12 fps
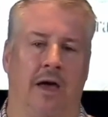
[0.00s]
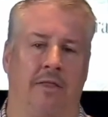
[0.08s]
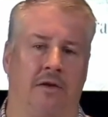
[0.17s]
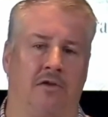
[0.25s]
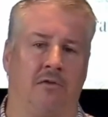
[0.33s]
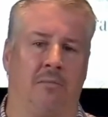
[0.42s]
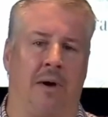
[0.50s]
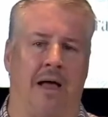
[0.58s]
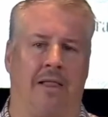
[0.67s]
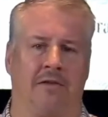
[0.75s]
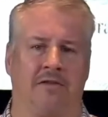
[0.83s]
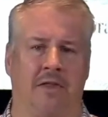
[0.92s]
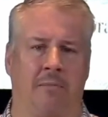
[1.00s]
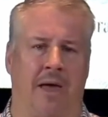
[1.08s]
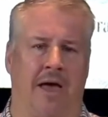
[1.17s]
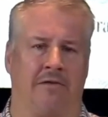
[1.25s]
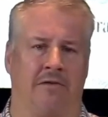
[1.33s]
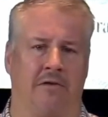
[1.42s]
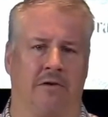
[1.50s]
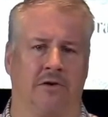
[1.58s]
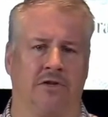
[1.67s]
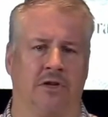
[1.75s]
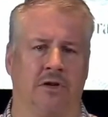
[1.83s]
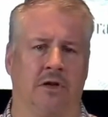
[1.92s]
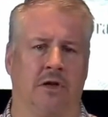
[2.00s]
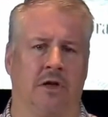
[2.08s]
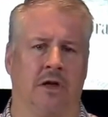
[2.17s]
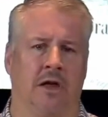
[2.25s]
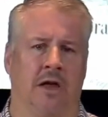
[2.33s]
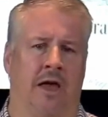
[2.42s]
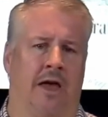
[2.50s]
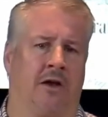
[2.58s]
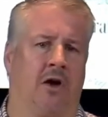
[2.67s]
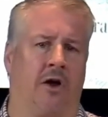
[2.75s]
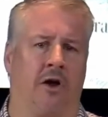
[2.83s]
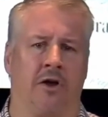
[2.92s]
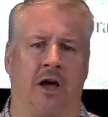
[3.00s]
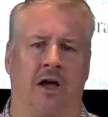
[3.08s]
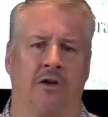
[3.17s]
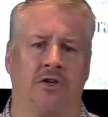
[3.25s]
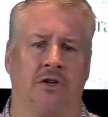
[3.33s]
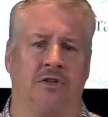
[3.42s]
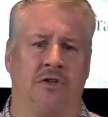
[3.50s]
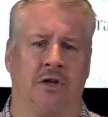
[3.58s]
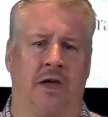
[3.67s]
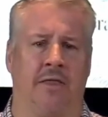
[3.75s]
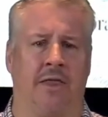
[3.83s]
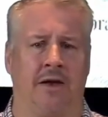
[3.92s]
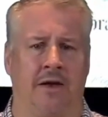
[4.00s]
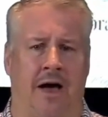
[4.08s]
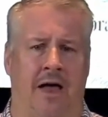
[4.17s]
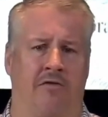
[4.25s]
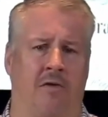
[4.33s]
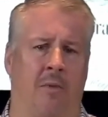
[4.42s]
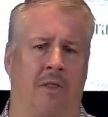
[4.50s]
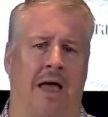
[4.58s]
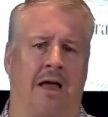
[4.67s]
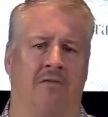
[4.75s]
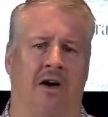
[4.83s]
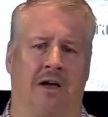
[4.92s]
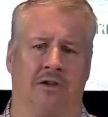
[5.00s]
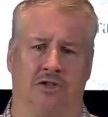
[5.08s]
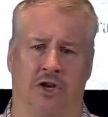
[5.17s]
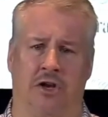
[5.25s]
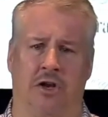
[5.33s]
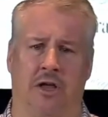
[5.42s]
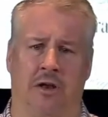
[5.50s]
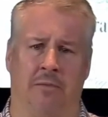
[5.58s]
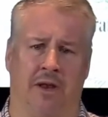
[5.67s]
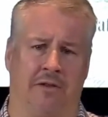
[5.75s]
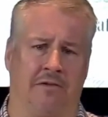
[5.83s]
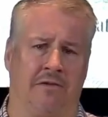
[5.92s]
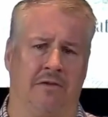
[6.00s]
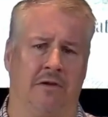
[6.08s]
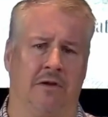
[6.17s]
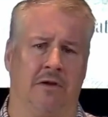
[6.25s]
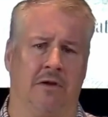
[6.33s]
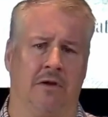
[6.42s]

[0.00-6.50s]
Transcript: and the 2 pilots and the passengers had gone unconscious and then died from a lack of oxygen in minutes.